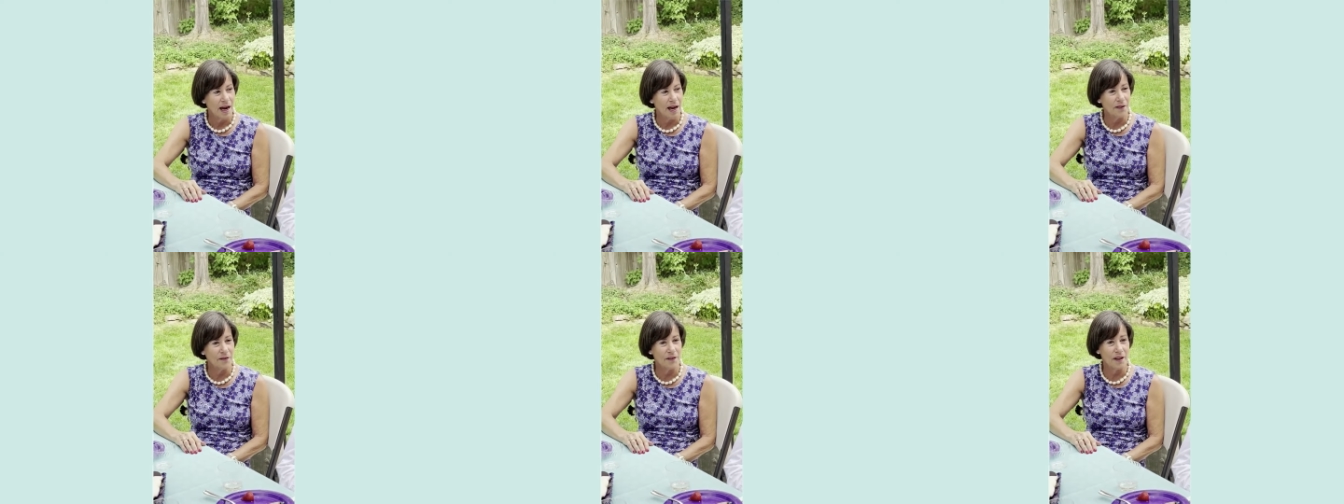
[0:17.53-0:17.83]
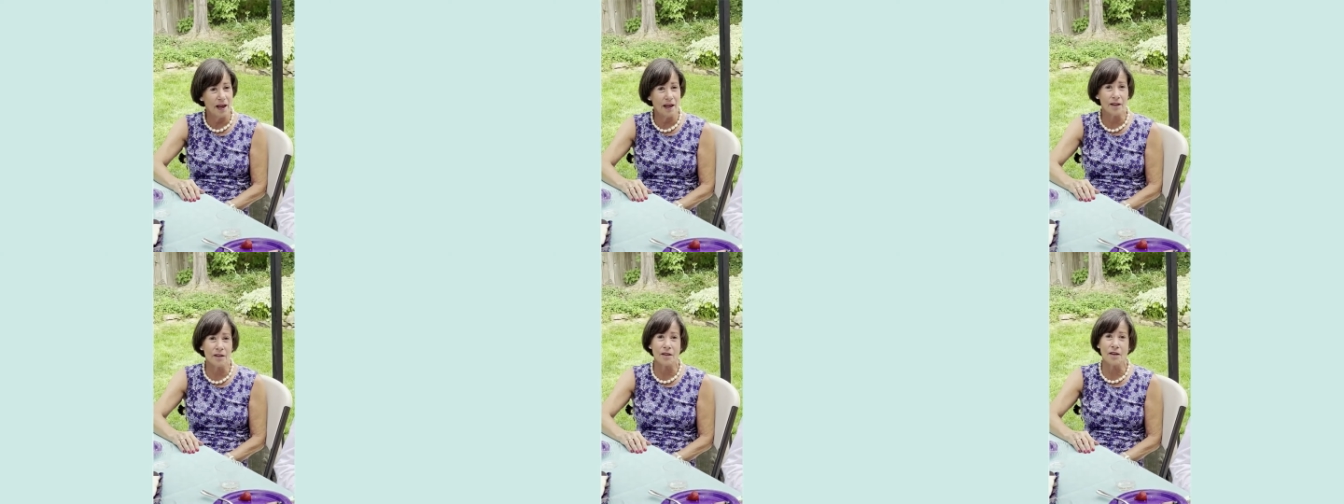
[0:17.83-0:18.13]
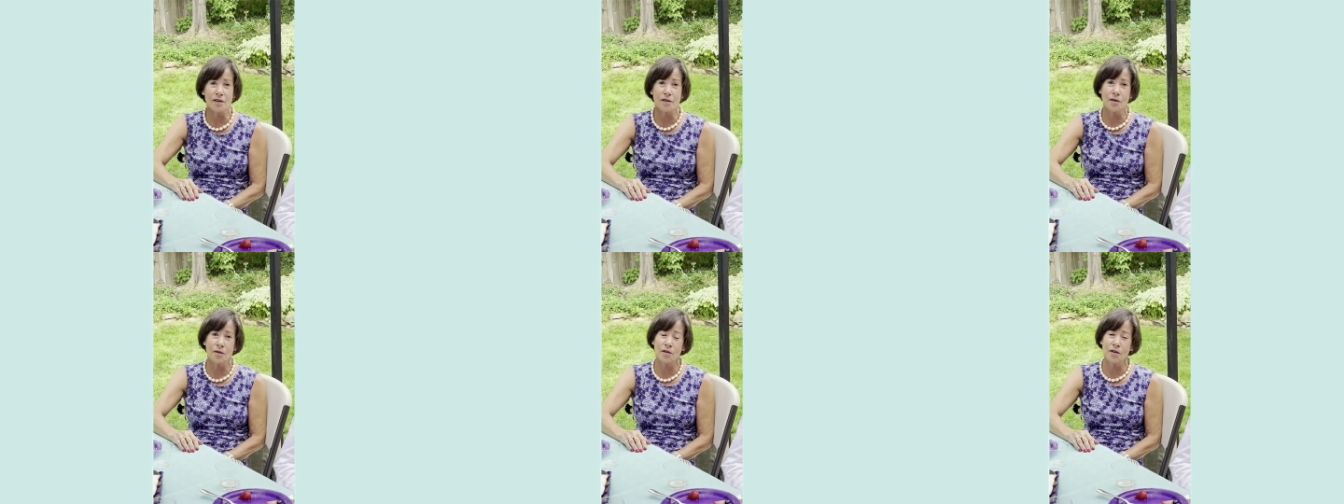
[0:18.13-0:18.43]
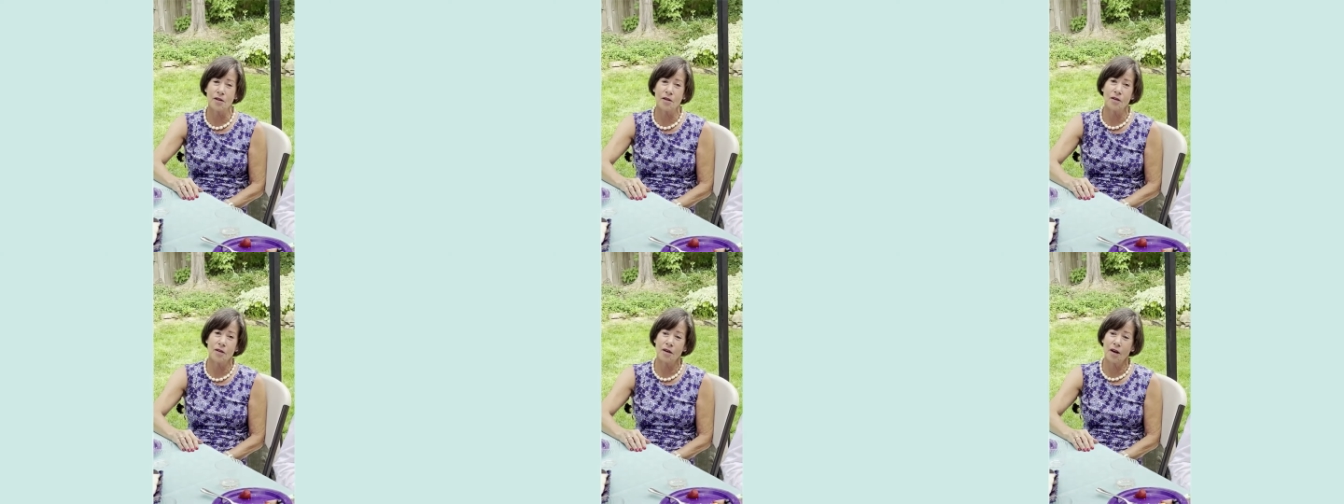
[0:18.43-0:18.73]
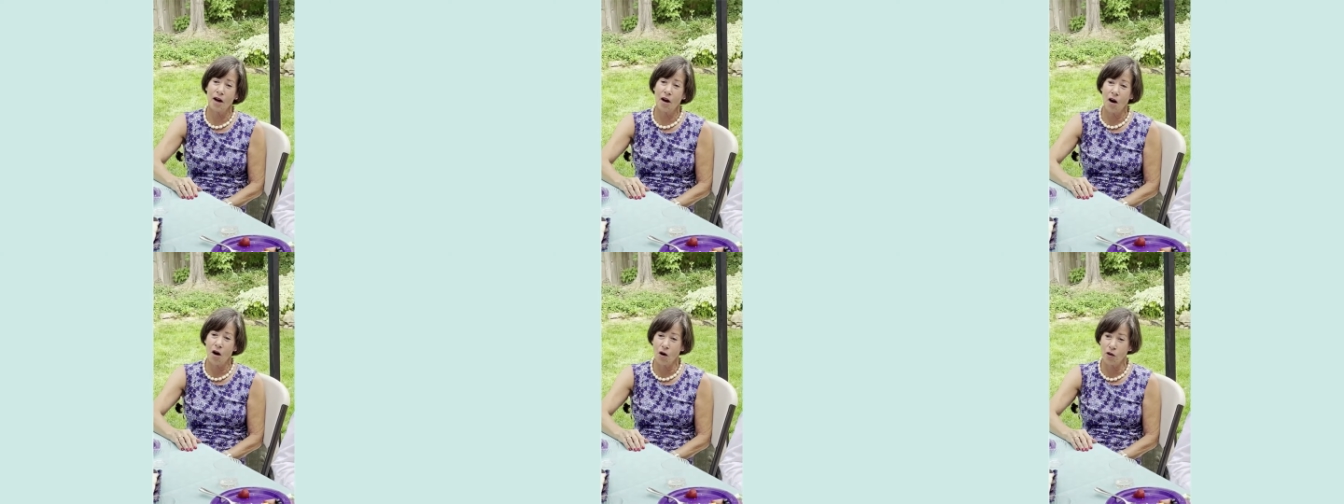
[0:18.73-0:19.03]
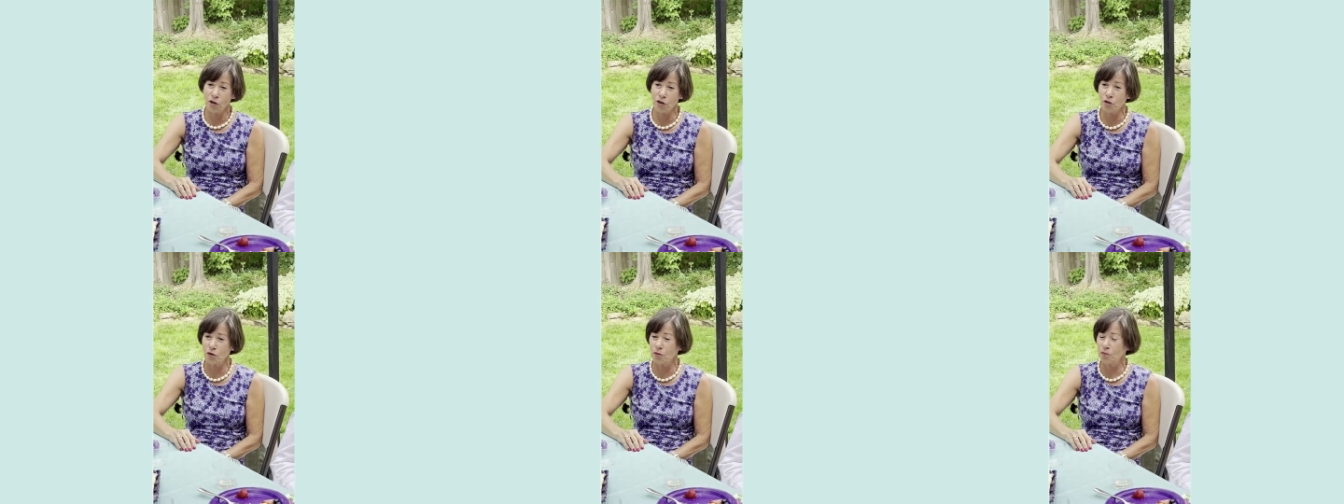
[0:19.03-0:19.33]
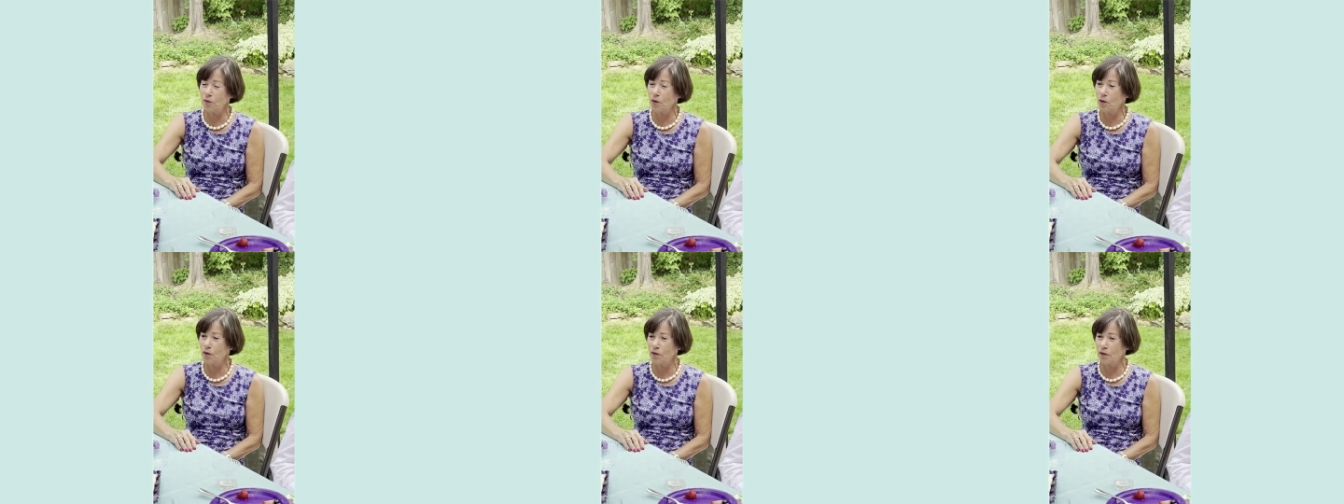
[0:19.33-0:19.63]
And then also
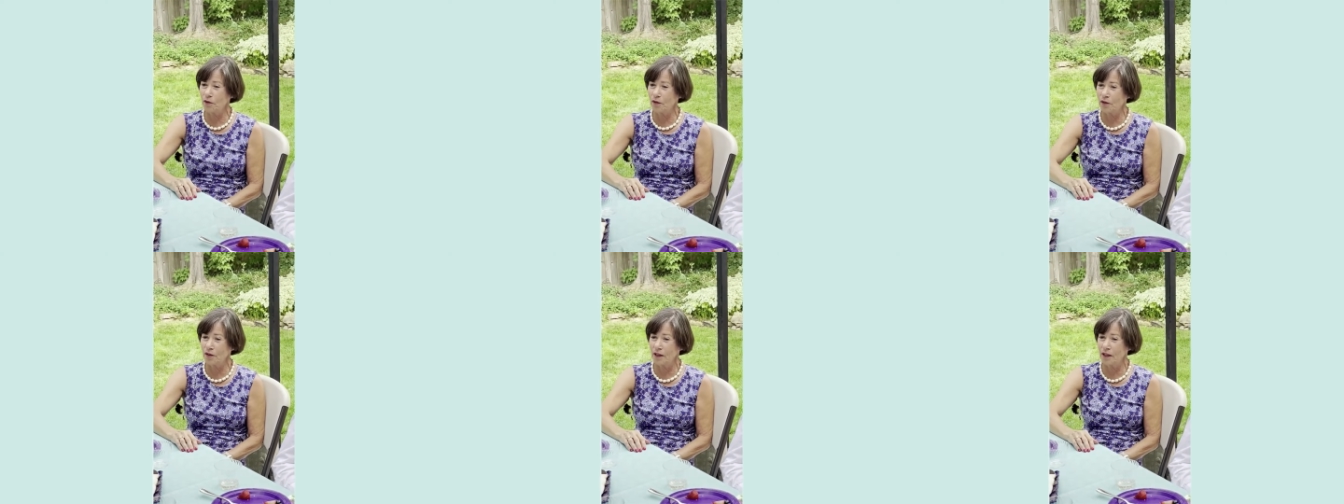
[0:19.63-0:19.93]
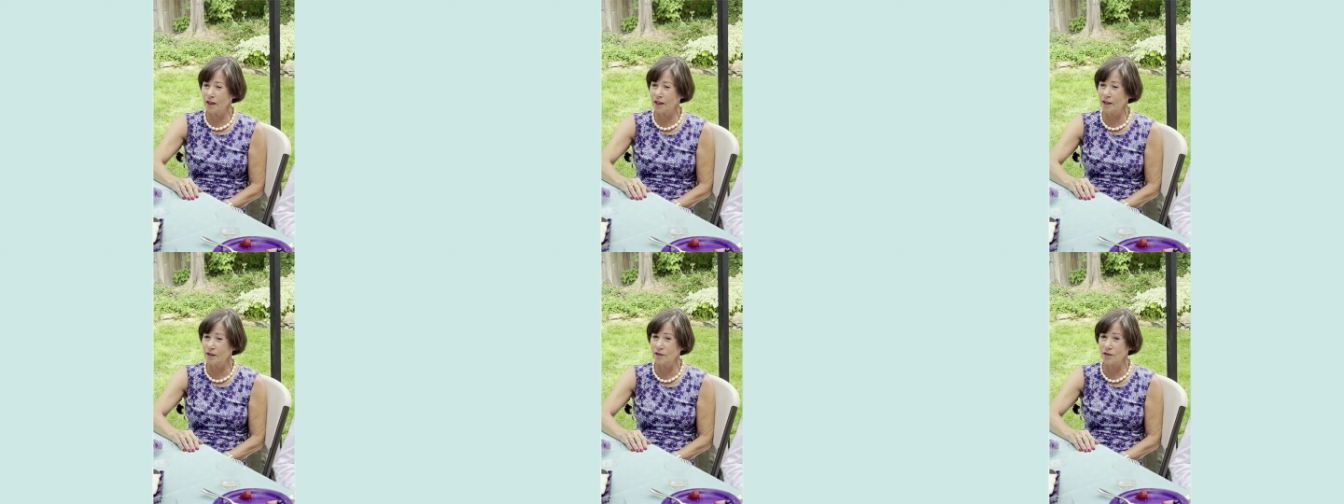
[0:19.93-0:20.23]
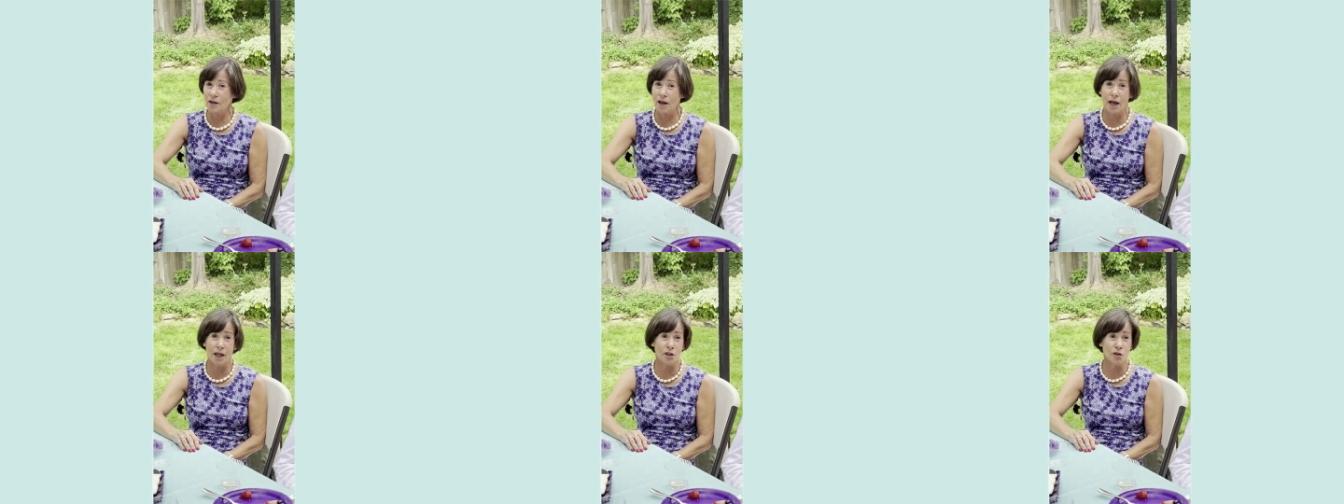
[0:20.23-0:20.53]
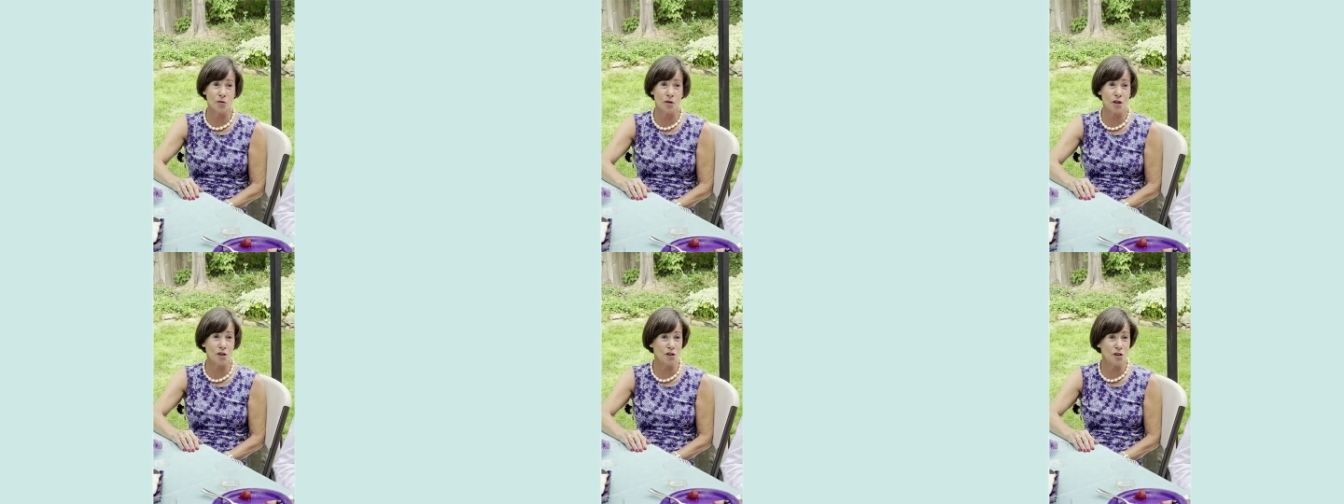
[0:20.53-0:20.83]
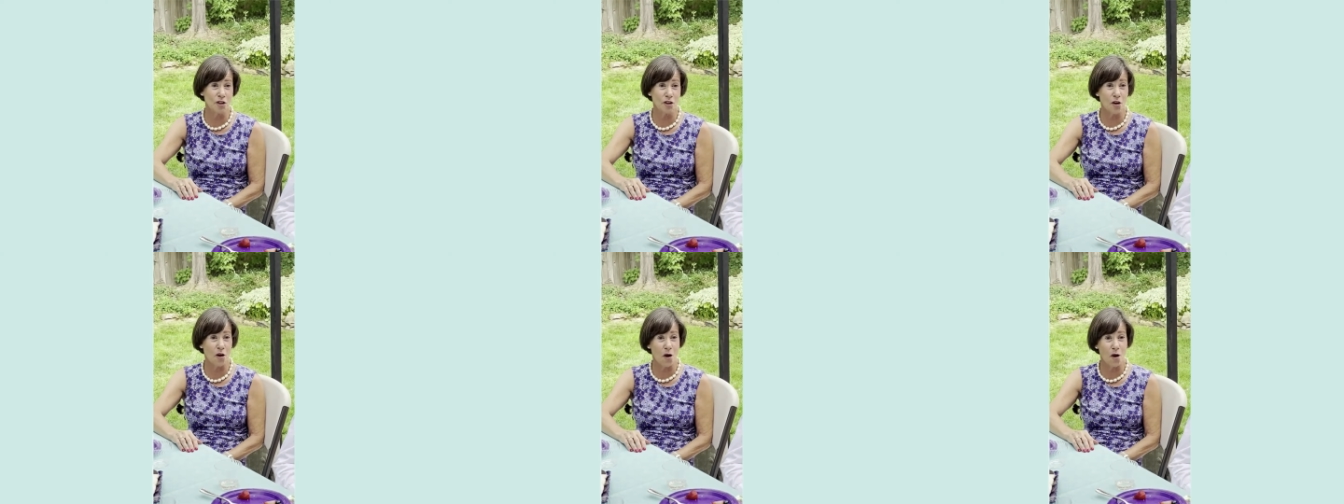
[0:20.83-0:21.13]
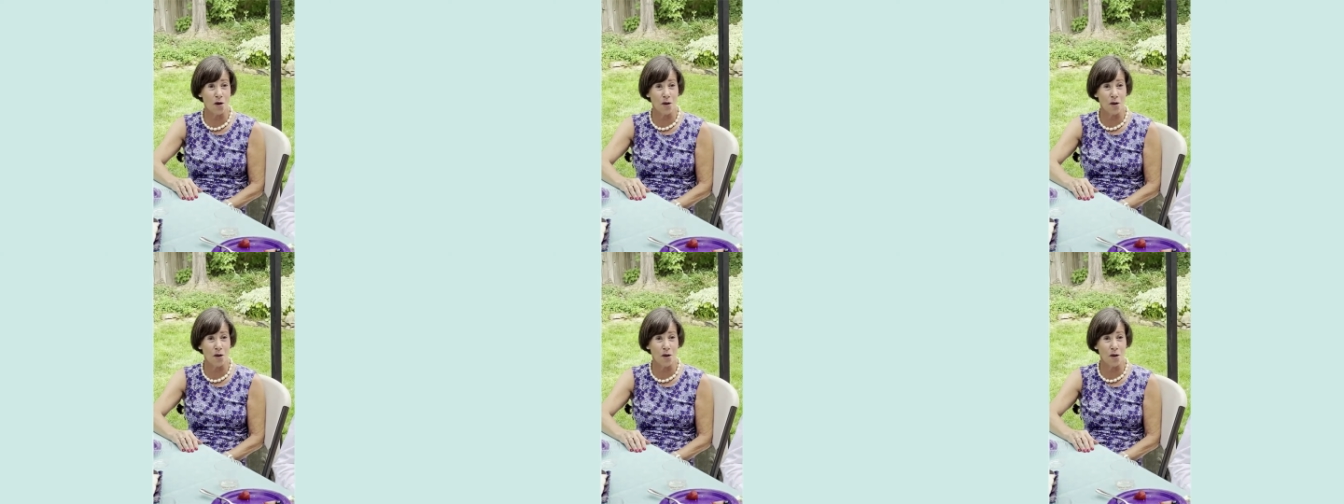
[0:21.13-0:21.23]
a beautiful thing is I trusted